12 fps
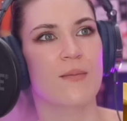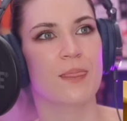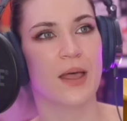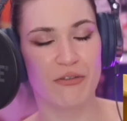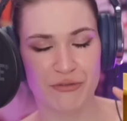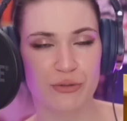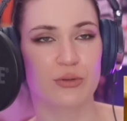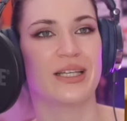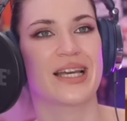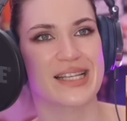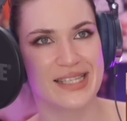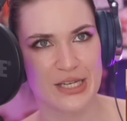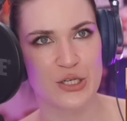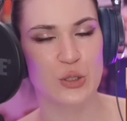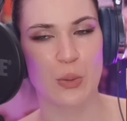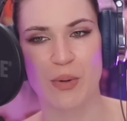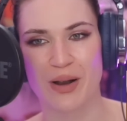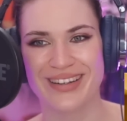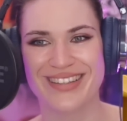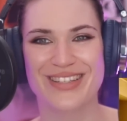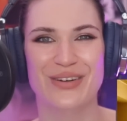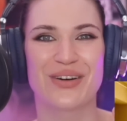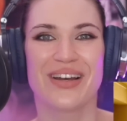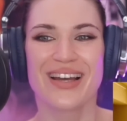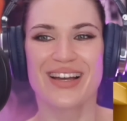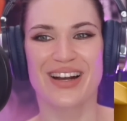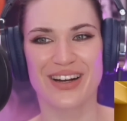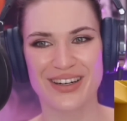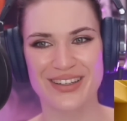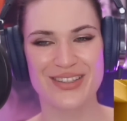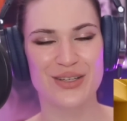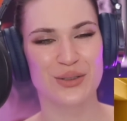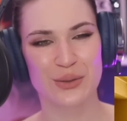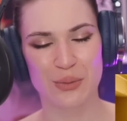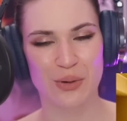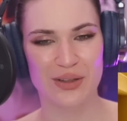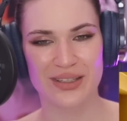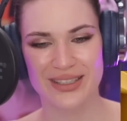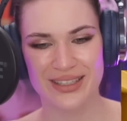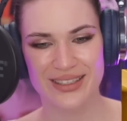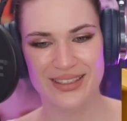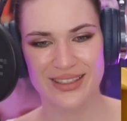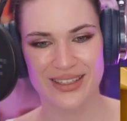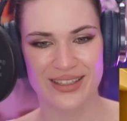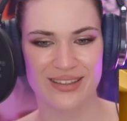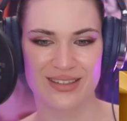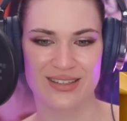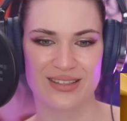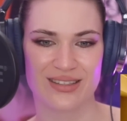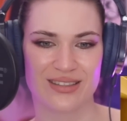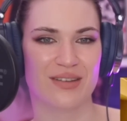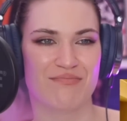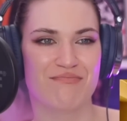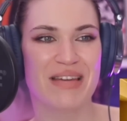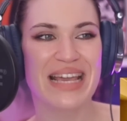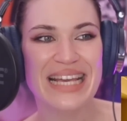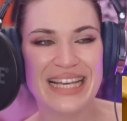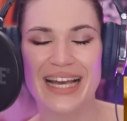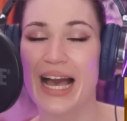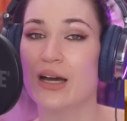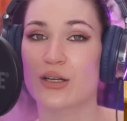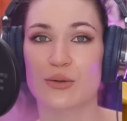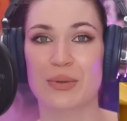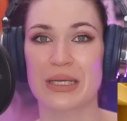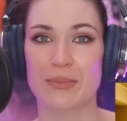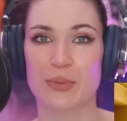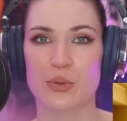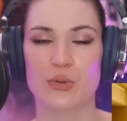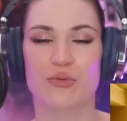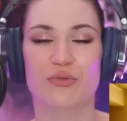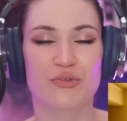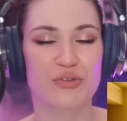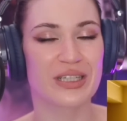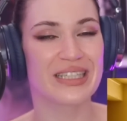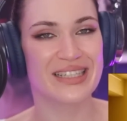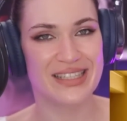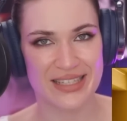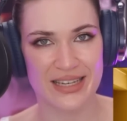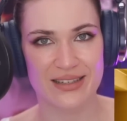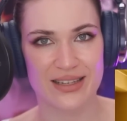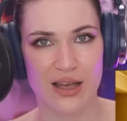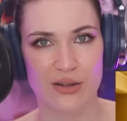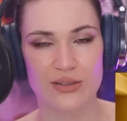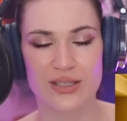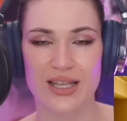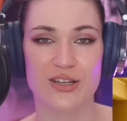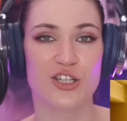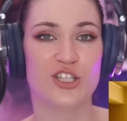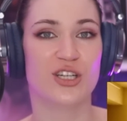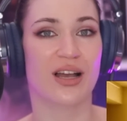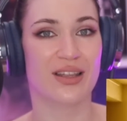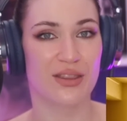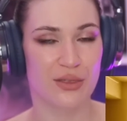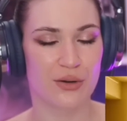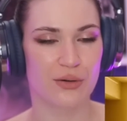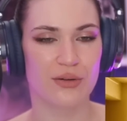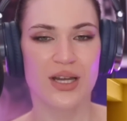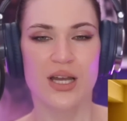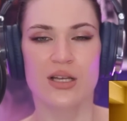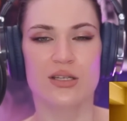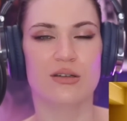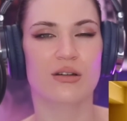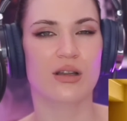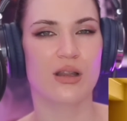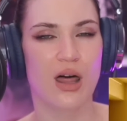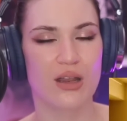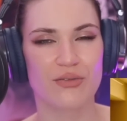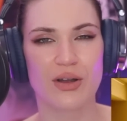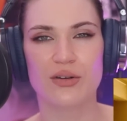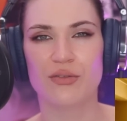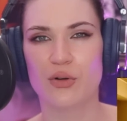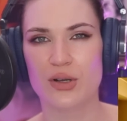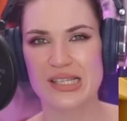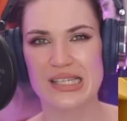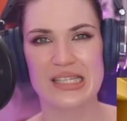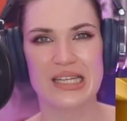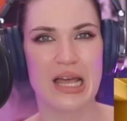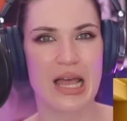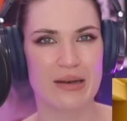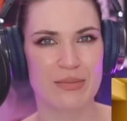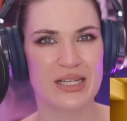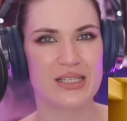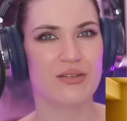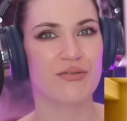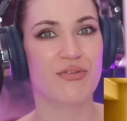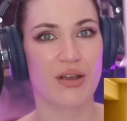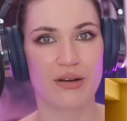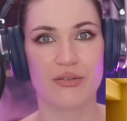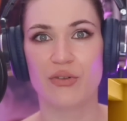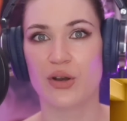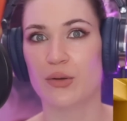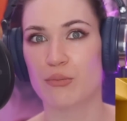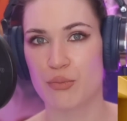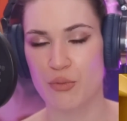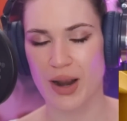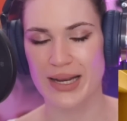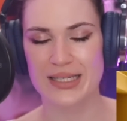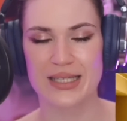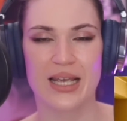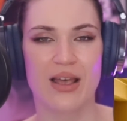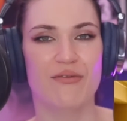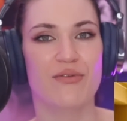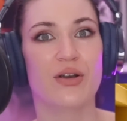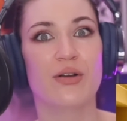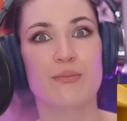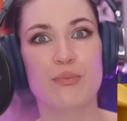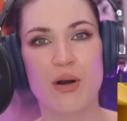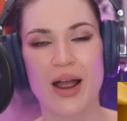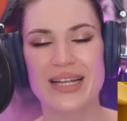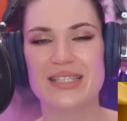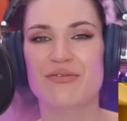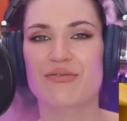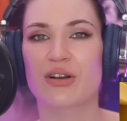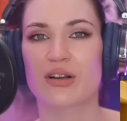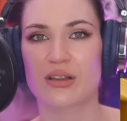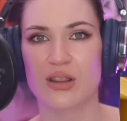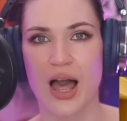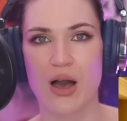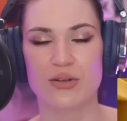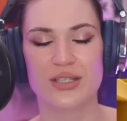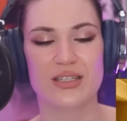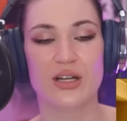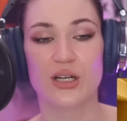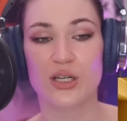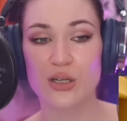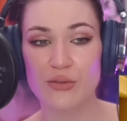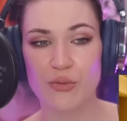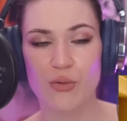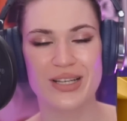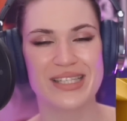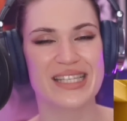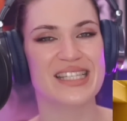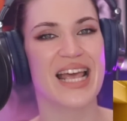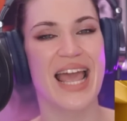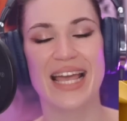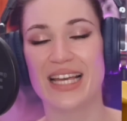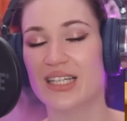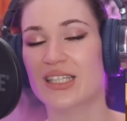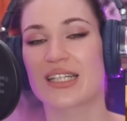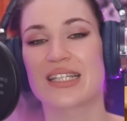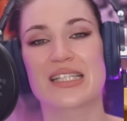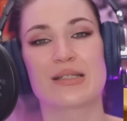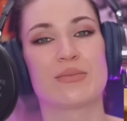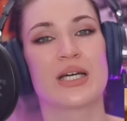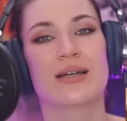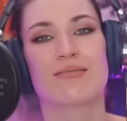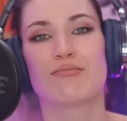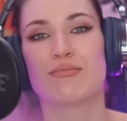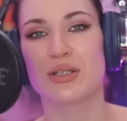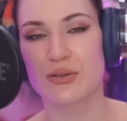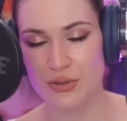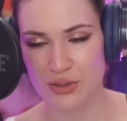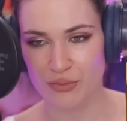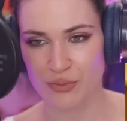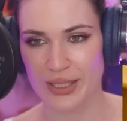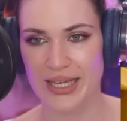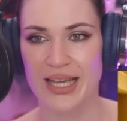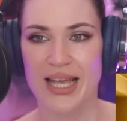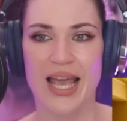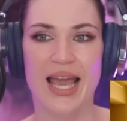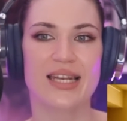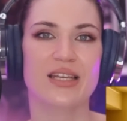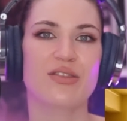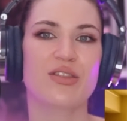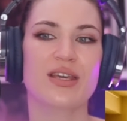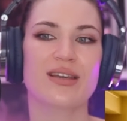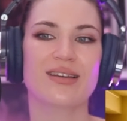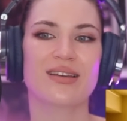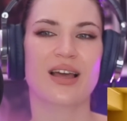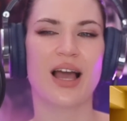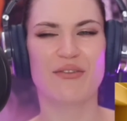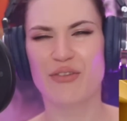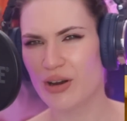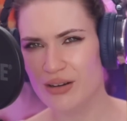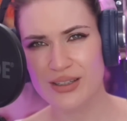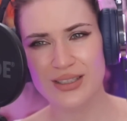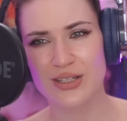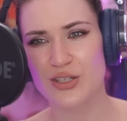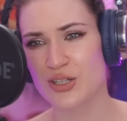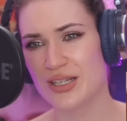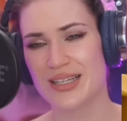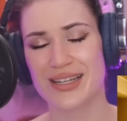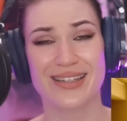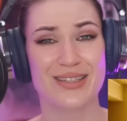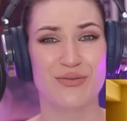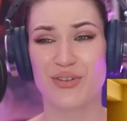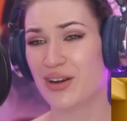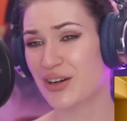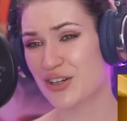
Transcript: a fully essential part. So her tone quality is making other people really stand out and shine through. So a lot of other voices in NMIXX are very, very bright. Very bright and very loud. And her voice is anchoring them beautifully. And I think I've heard she is very